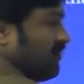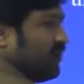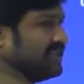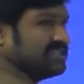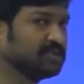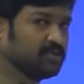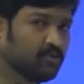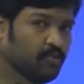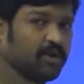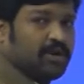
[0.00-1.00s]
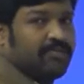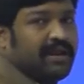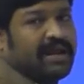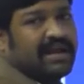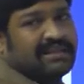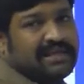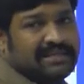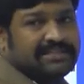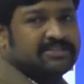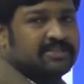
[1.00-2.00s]
one is bottom die and the
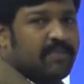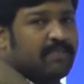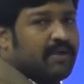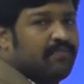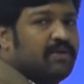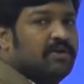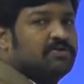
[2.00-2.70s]
other is top die.